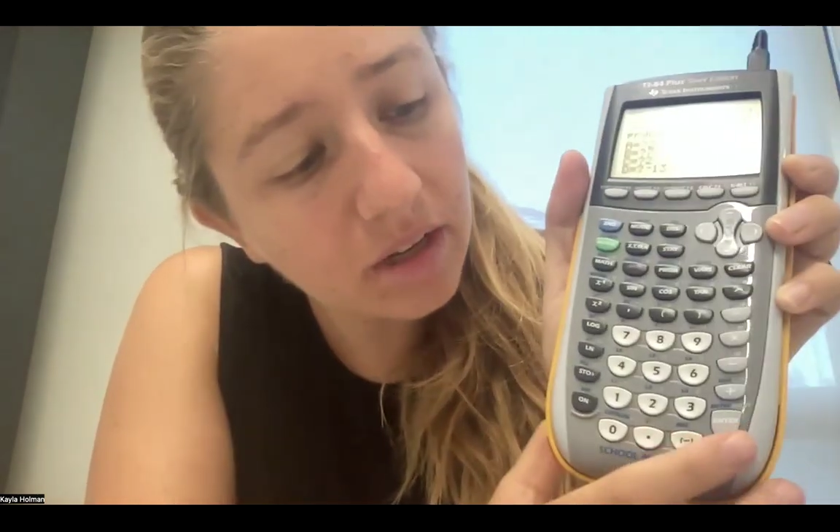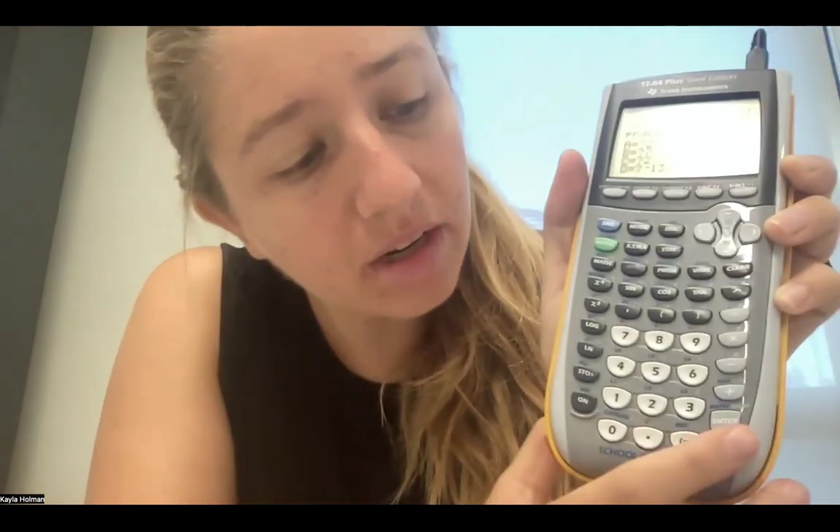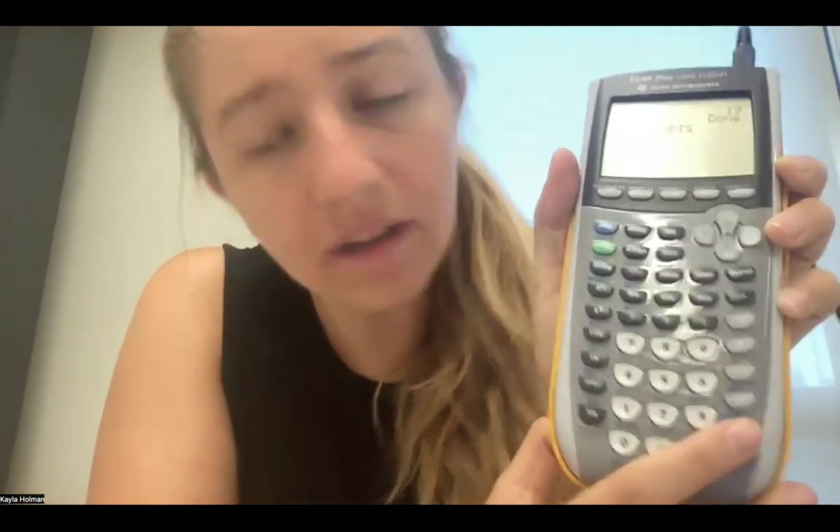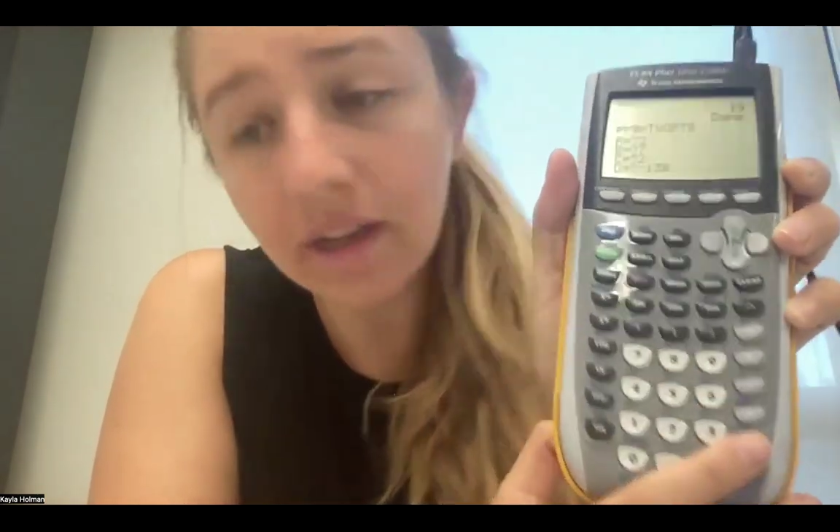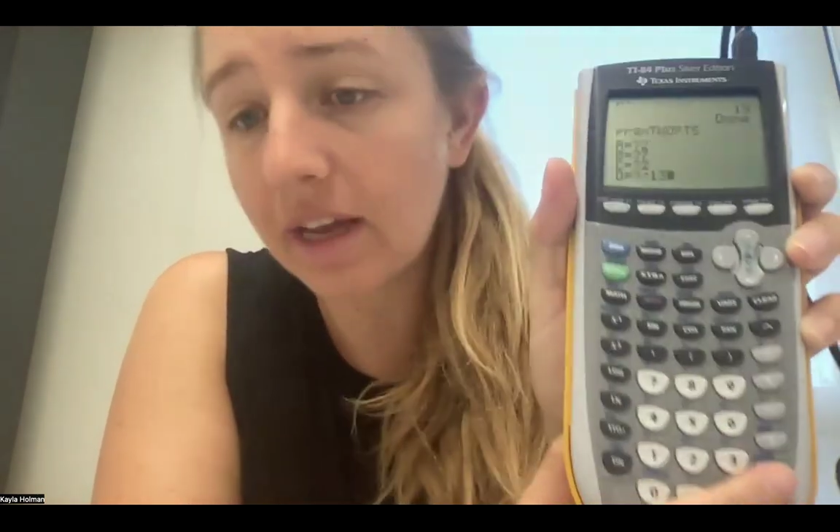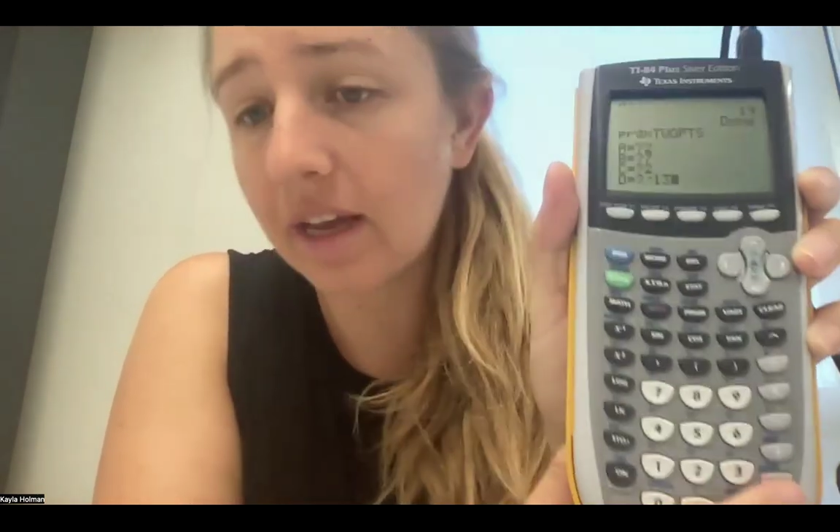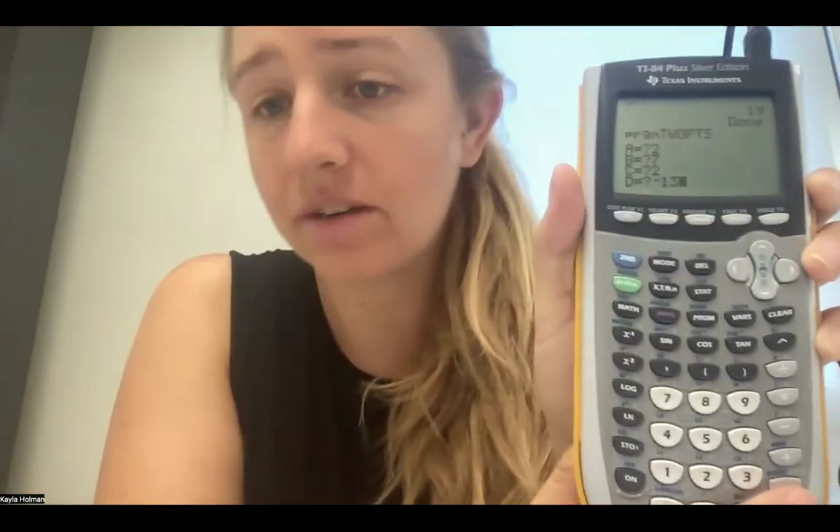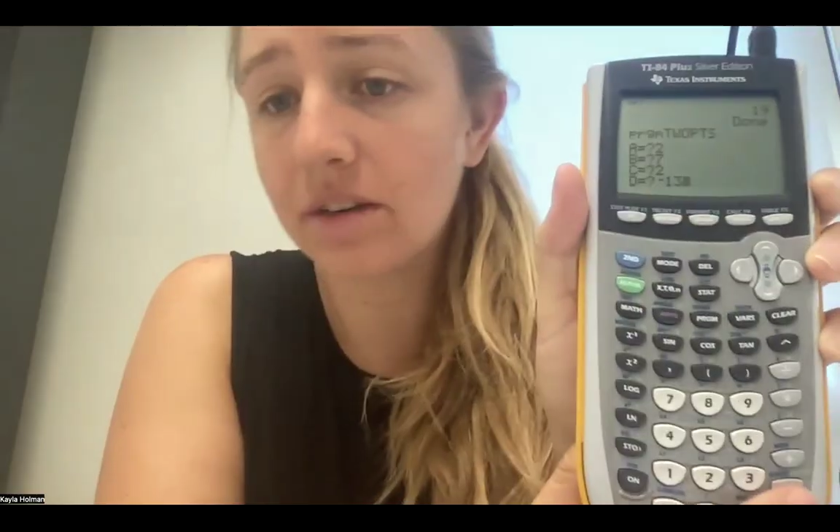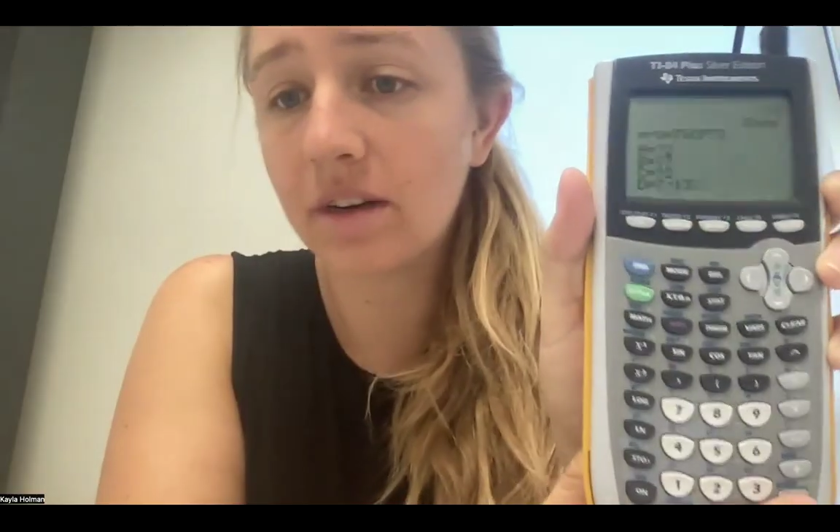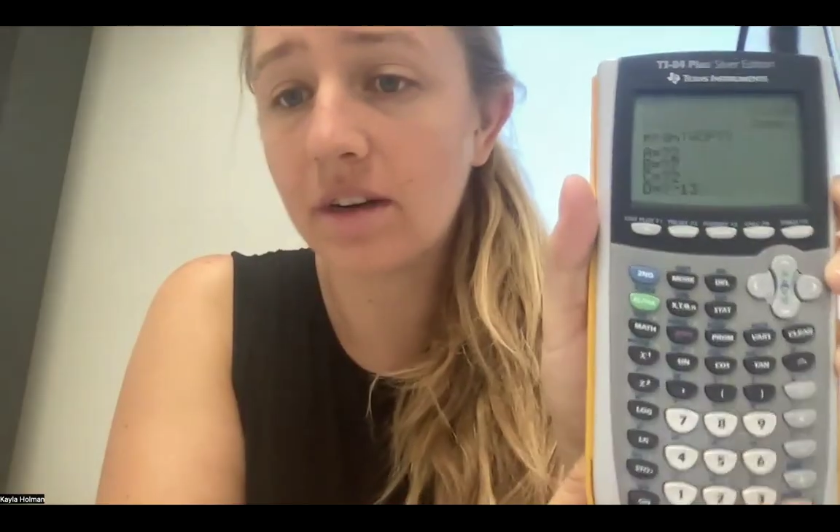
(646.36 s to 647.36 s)
I'll hit
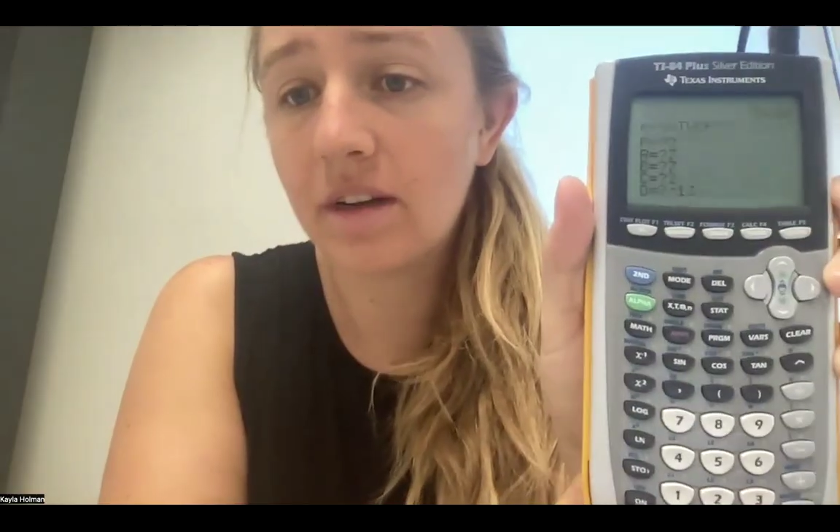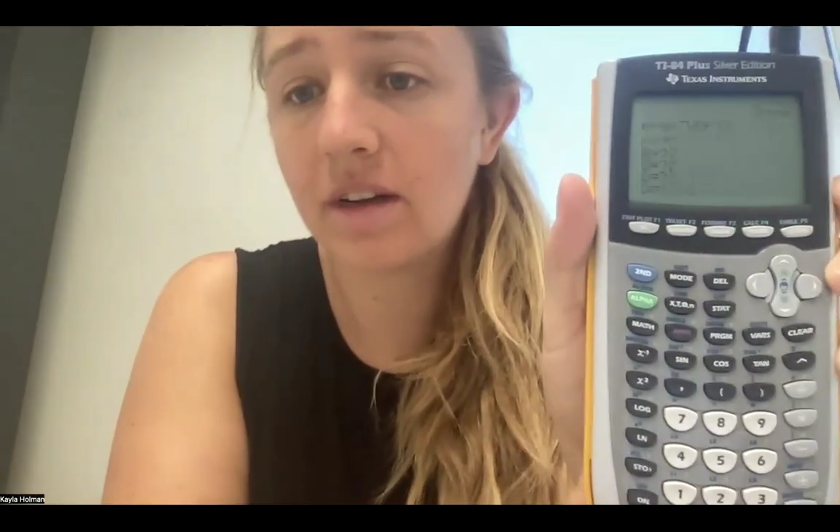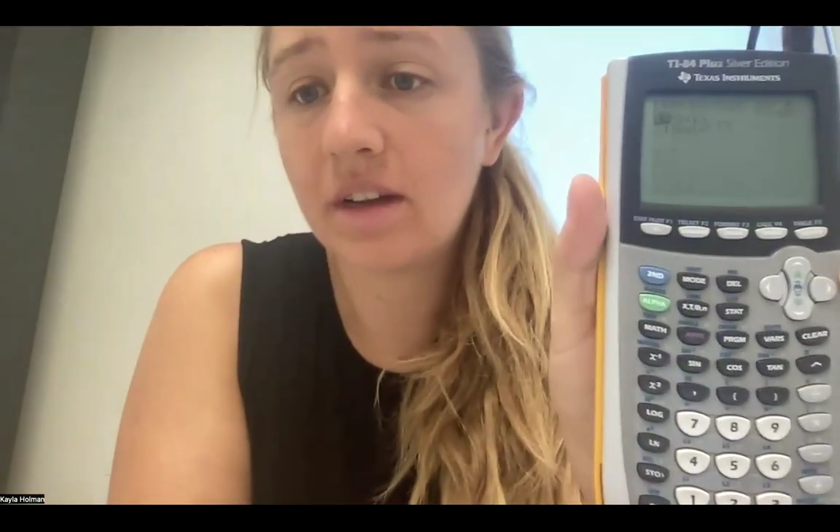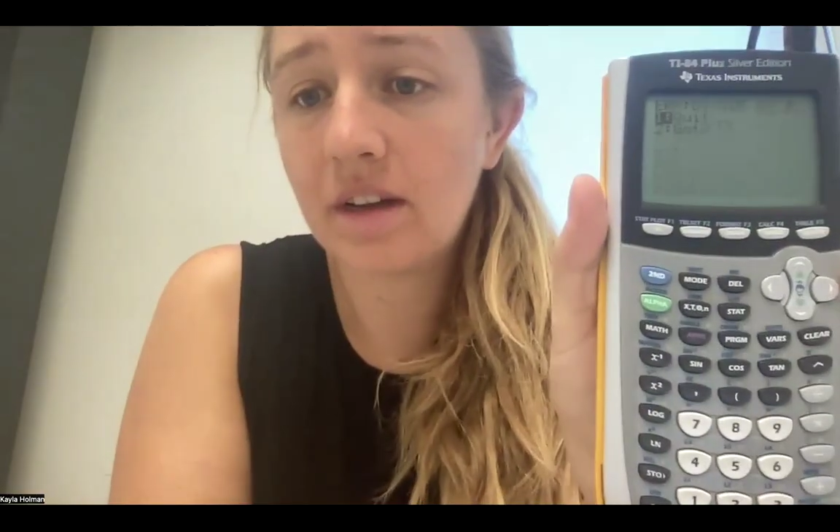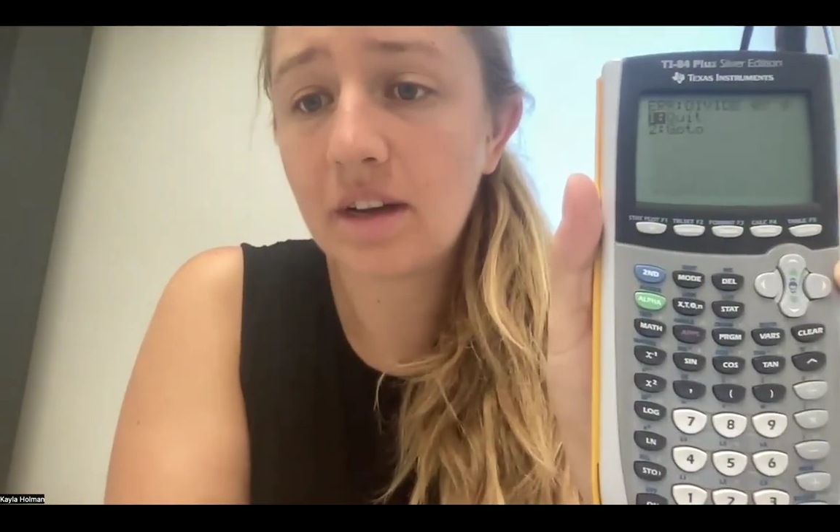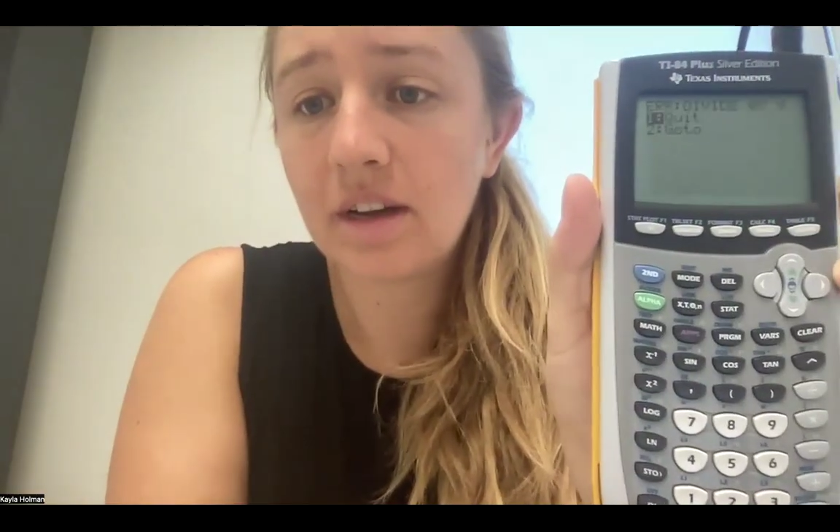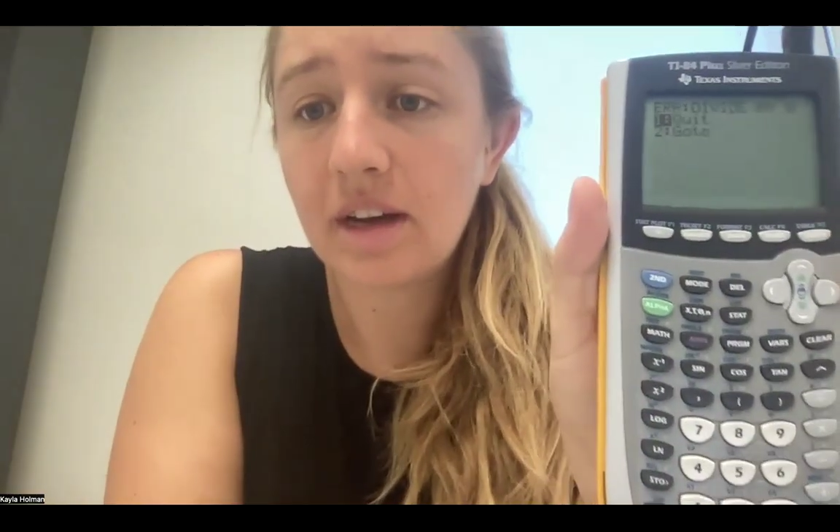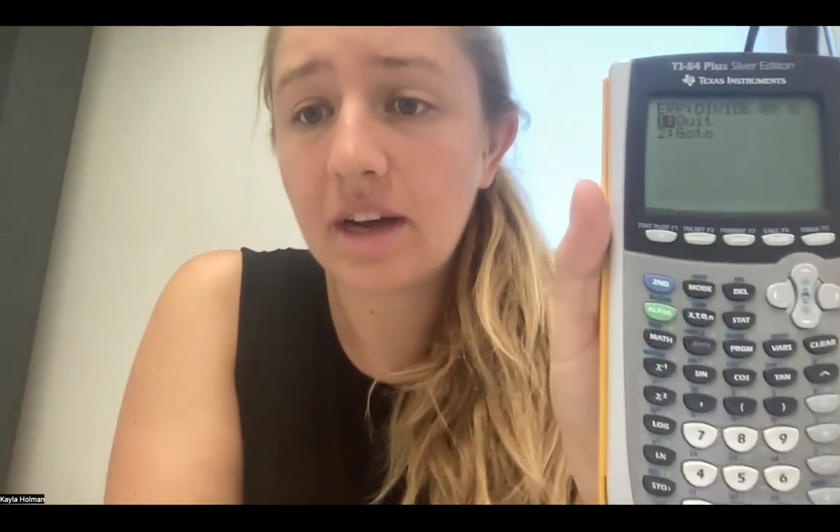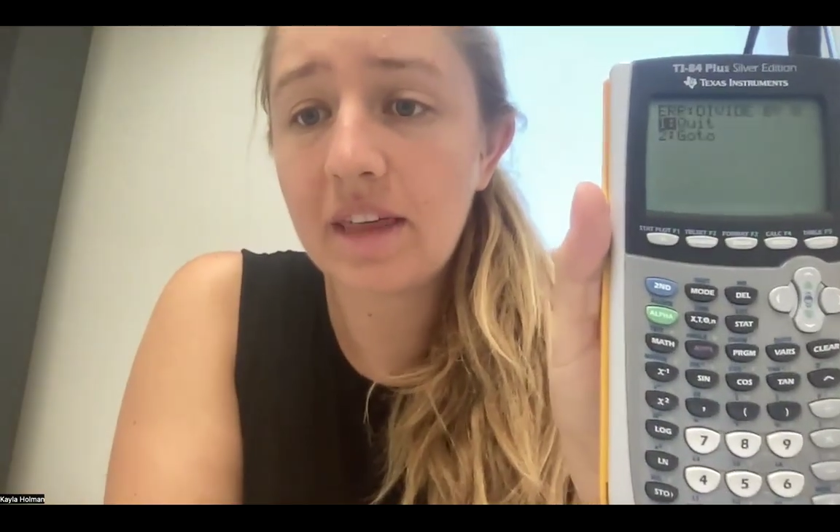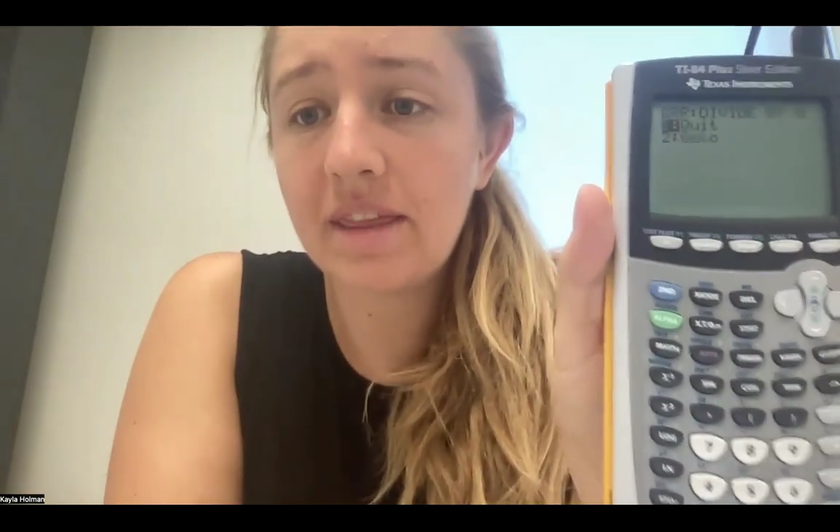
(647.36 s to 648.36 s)
enter. And